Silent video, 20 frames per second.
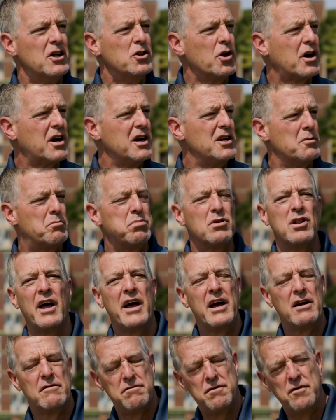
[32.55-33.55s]
looking to
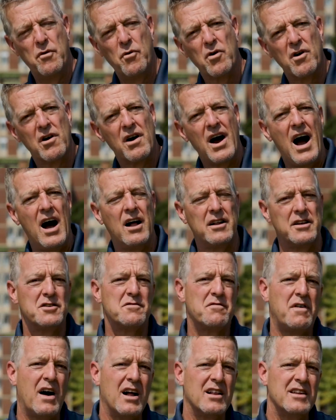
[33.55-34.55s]
plan for
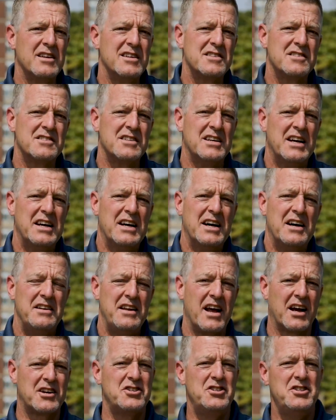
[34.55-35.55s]
Ollie's Follies
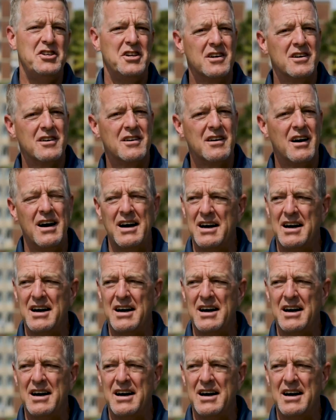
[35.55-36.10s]
next year.